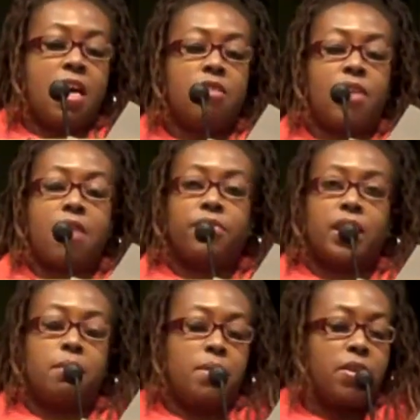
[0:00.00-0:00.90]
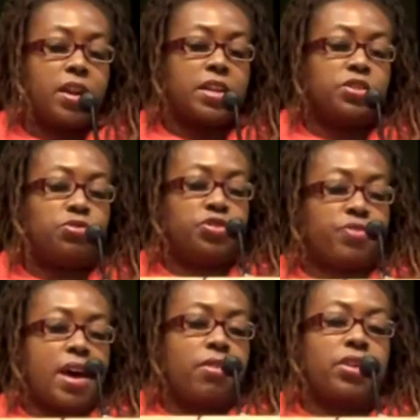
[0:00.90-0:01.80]
of African Americans who
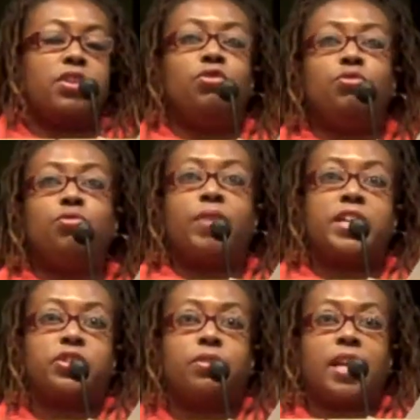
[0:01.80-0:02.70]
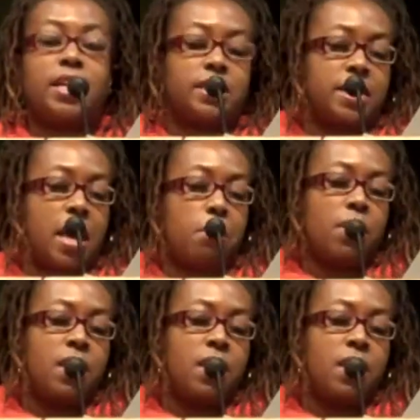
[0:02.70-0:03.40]
straddled a new racial landscape,